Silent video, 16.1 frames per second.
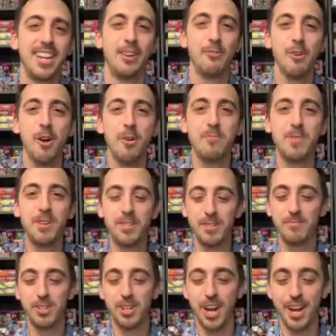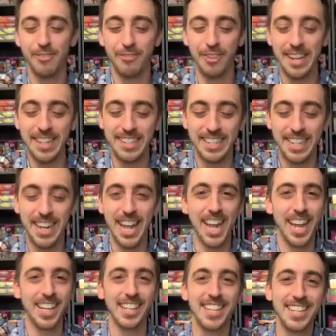we're opening some Shining Fates
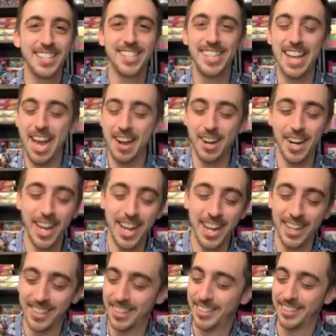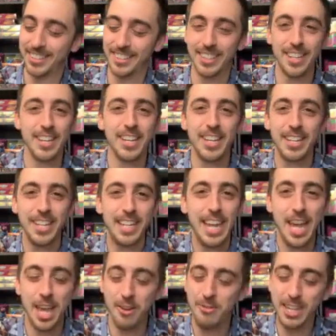today. It's Saturday.
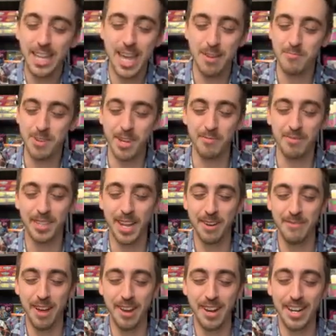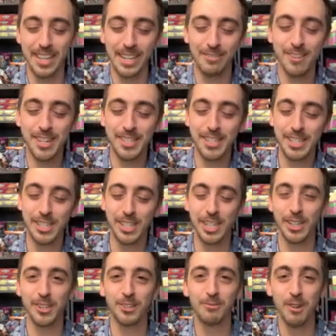We can't be upset about anything. Rusted
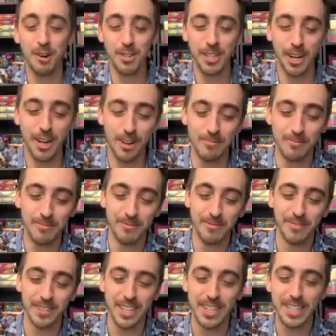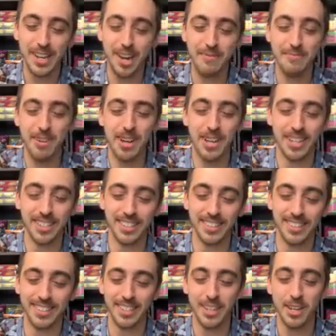Shield, Rotom, Yanma,
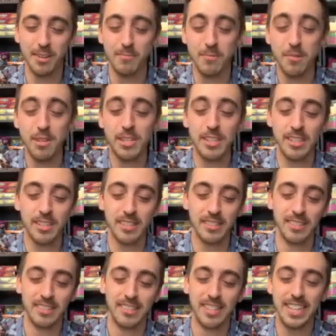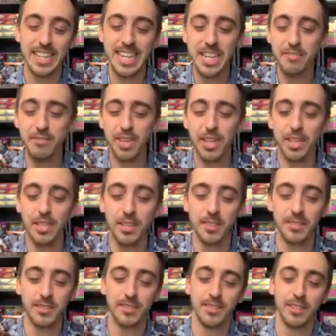Buizel, Eevee,
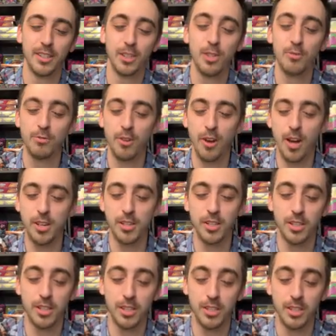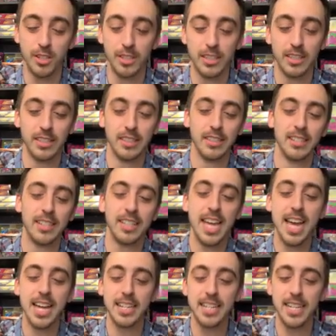Cufant,
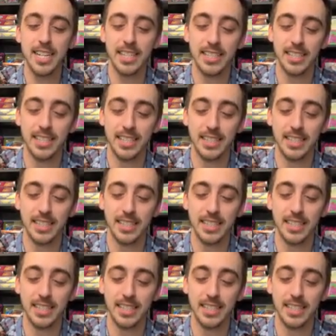Cacnea,